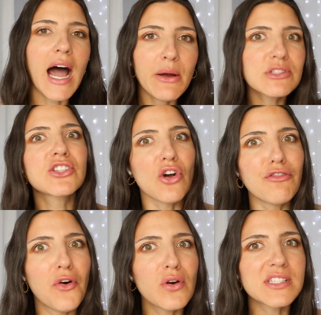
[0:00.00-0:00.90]
I was so
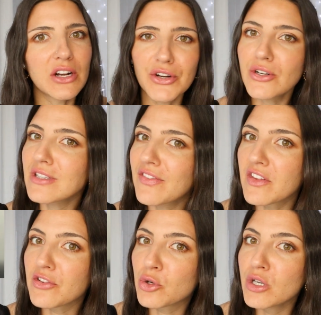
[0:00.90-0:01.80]
focused on her that
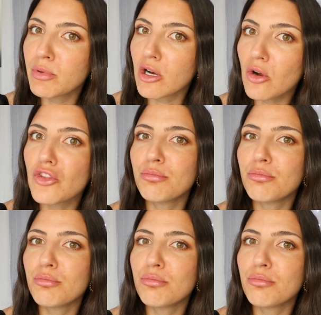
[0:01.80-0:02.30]
the creepy girl in